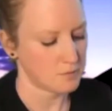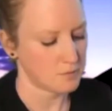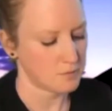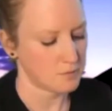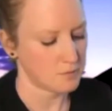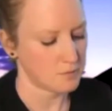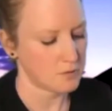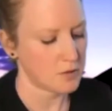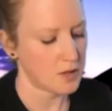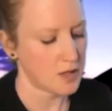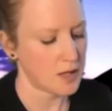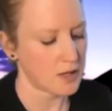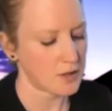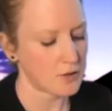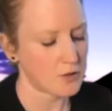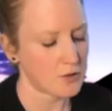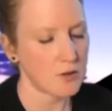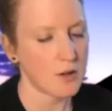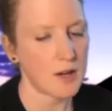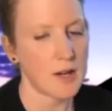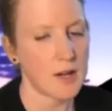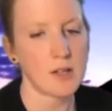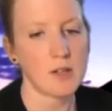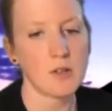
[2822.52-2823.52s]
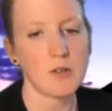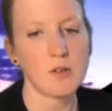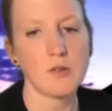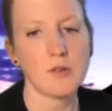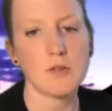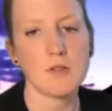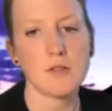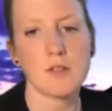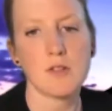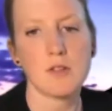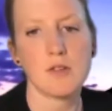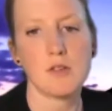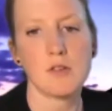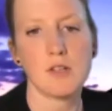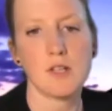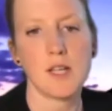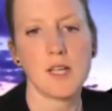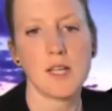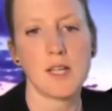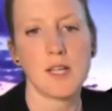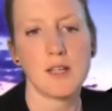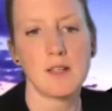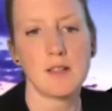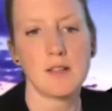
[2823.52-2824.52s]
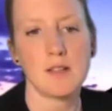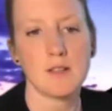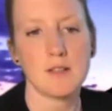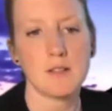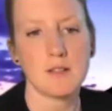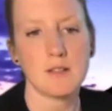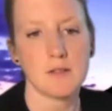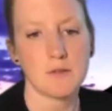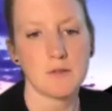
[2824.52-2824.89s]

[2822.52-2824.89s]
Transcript: Relax your ankles and your knees.